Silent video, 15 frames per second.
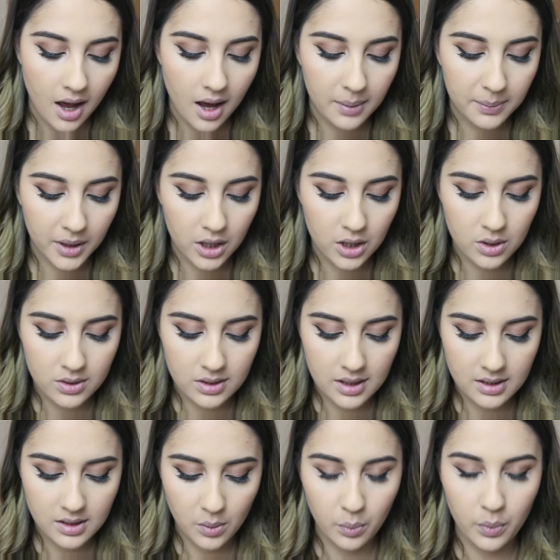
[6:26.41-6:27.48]
I'm going to use
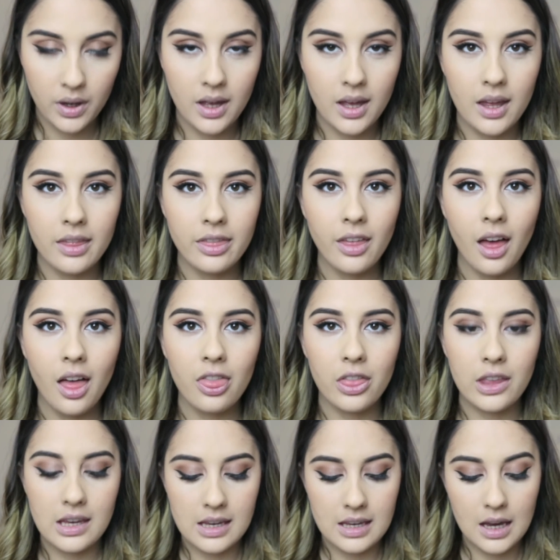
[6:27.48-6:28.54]
this with
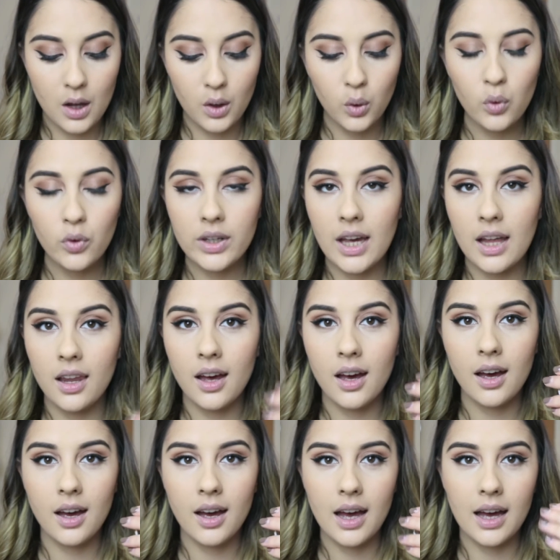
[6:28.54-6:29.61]
the Laura
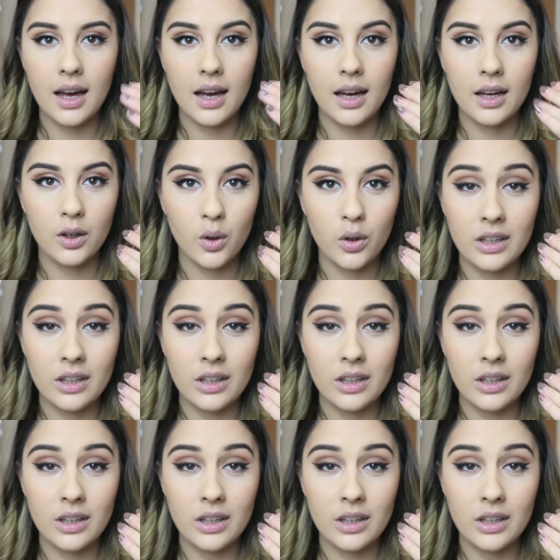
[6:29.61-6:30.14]
Geller uh,